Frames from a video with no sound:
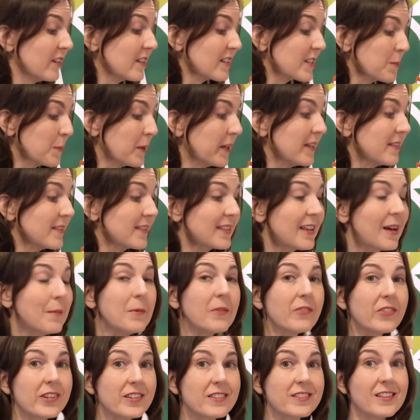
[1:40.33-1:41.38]
display some
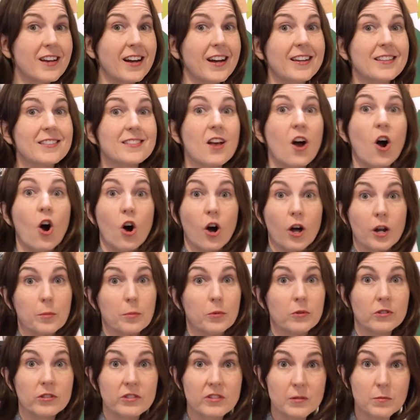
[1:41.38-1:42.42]
of the designs on
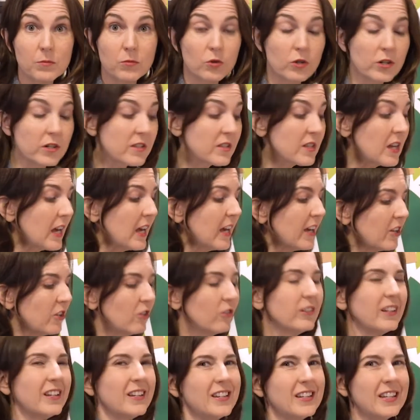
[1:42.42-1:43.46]
bulletin boards.
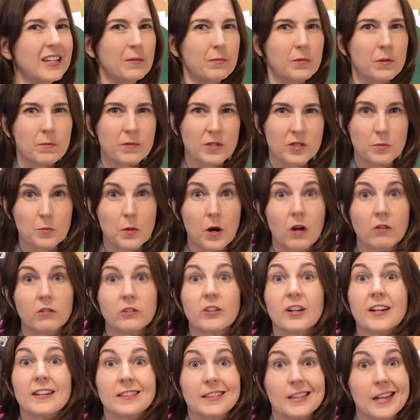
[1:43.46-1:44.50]
You'll need to keep them
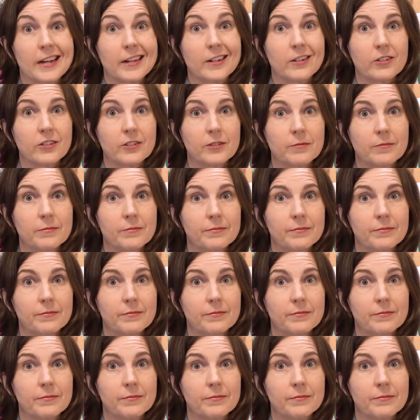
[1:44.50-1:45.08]
smaller and lighter.